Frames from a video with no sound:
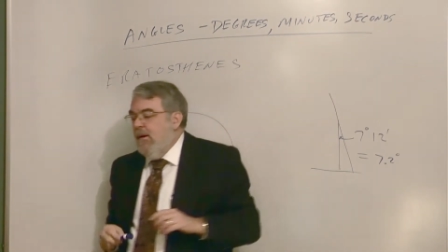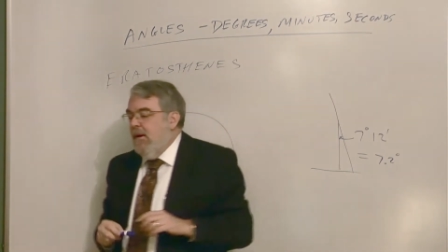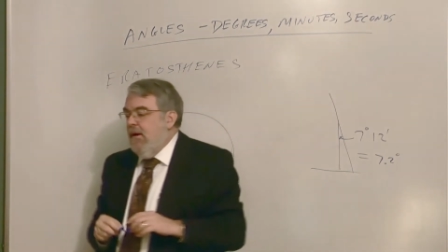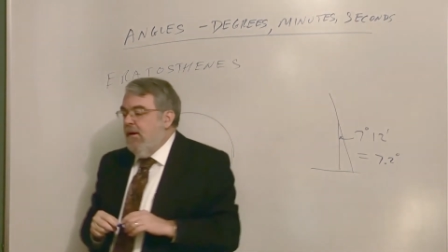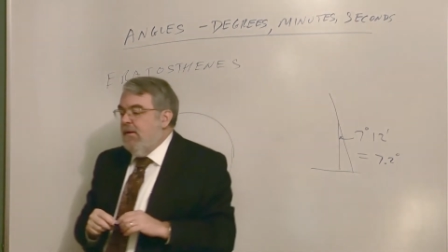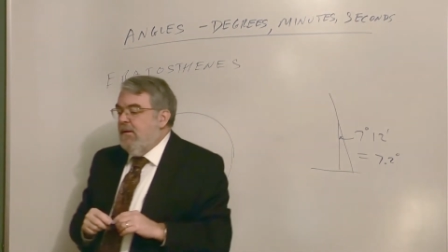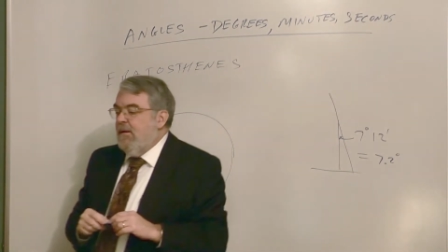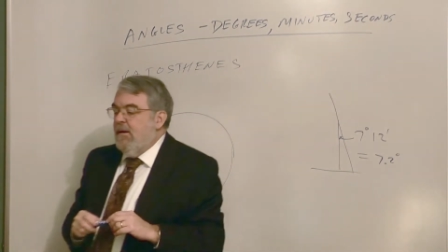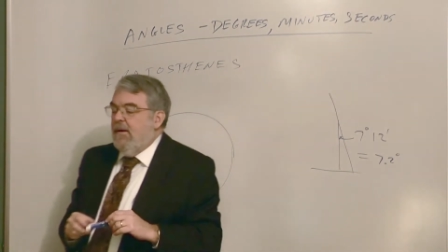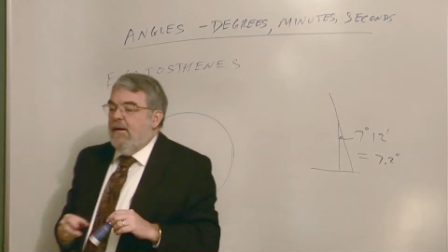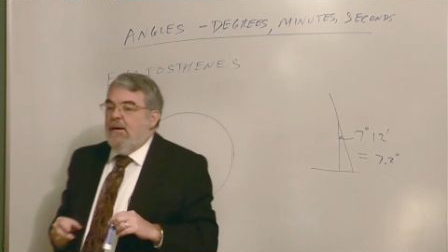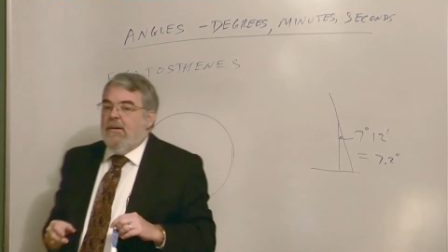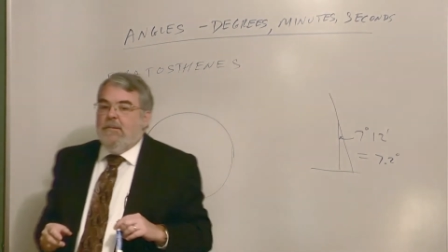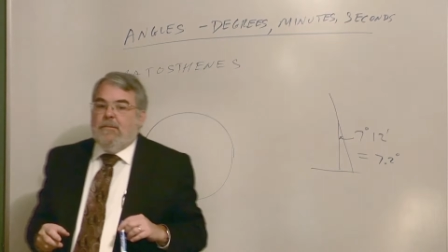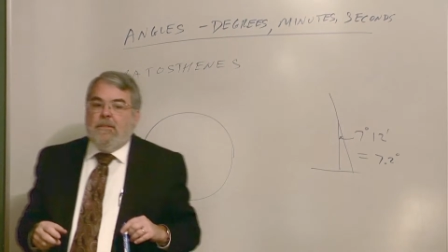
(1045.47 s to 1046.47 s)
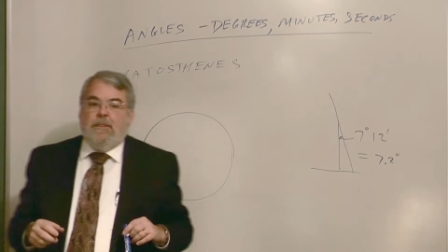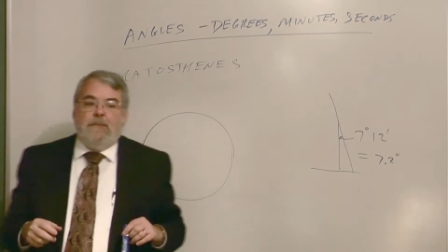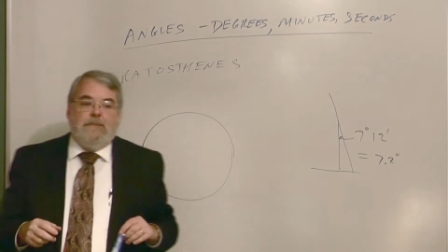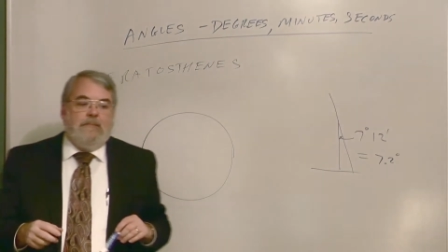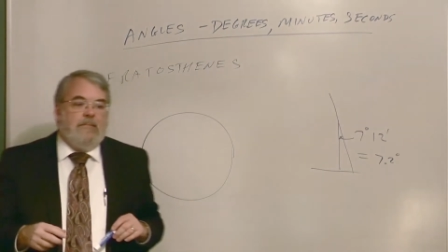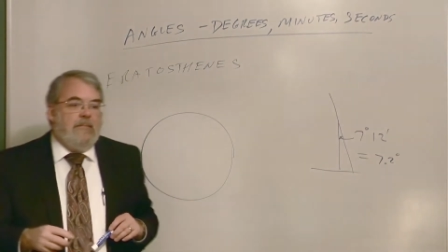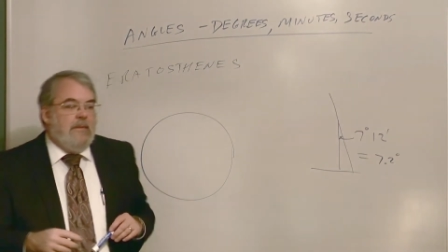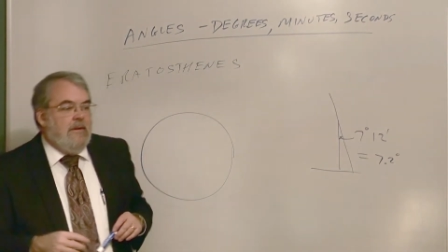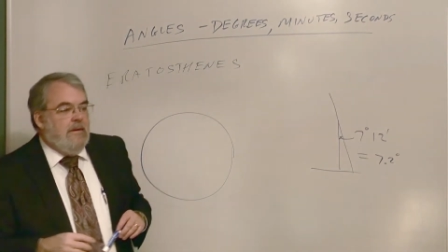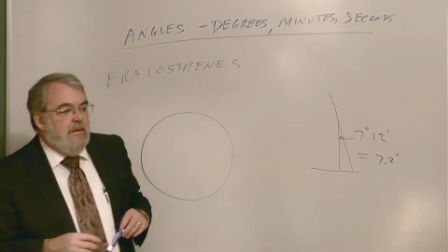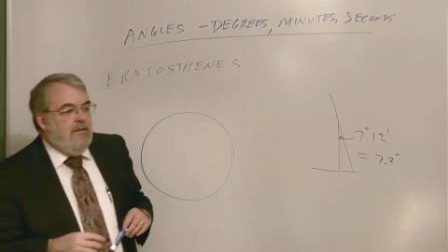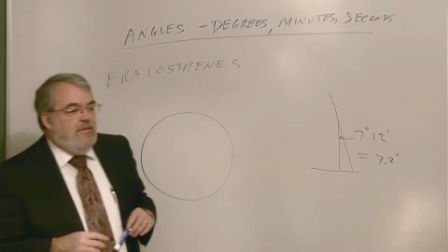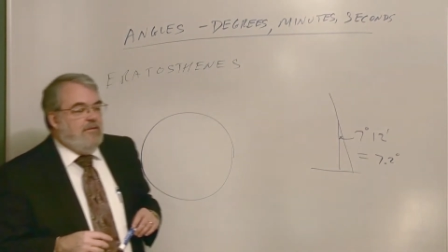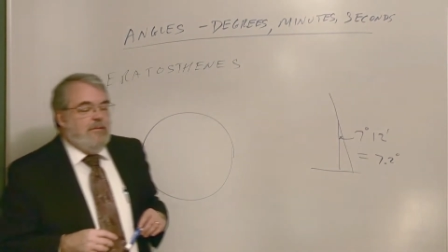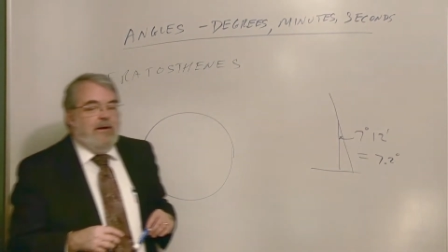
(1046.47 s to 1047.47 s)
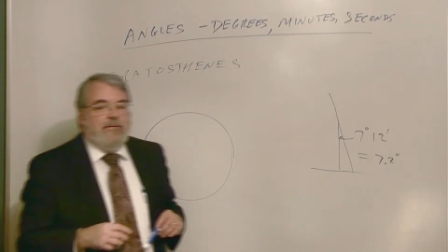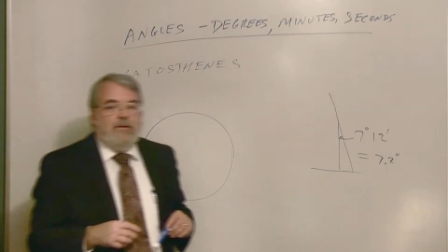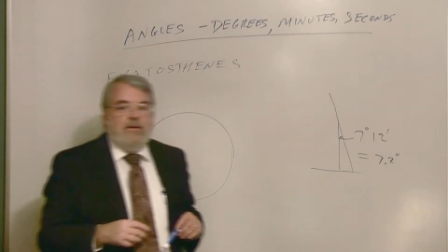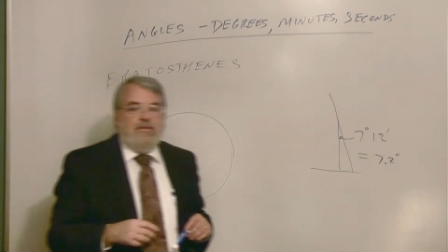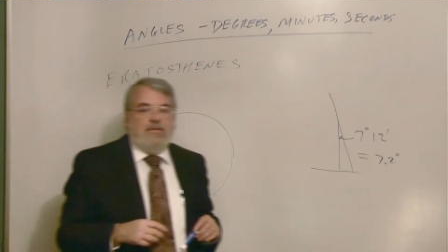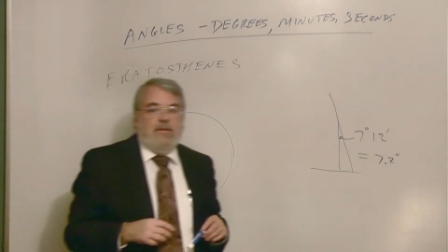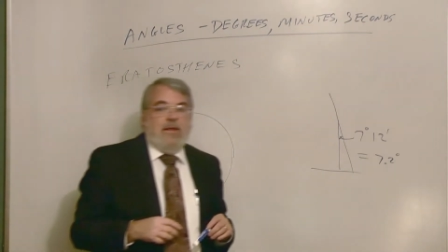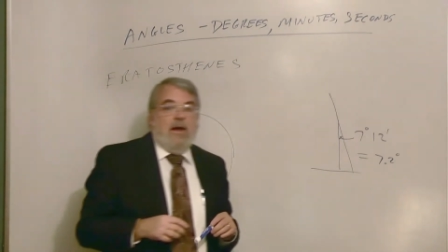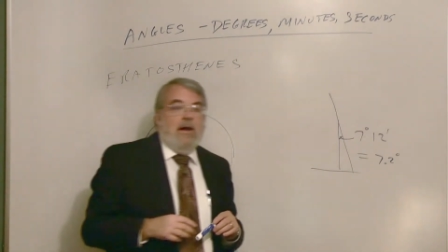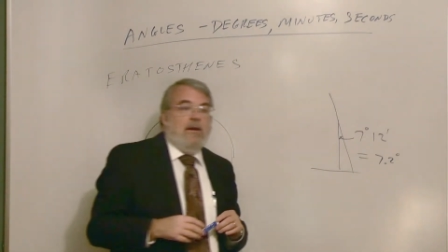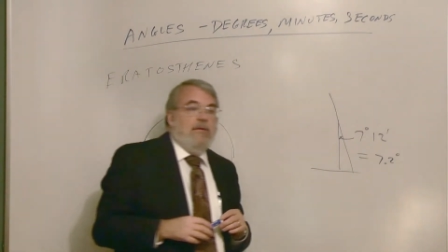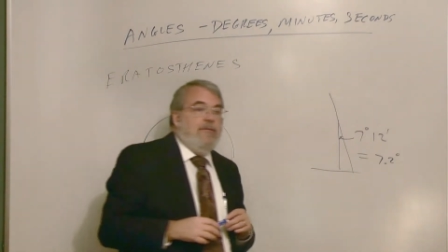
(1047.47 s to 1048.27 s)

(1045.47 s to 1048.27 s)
And some evidence of that,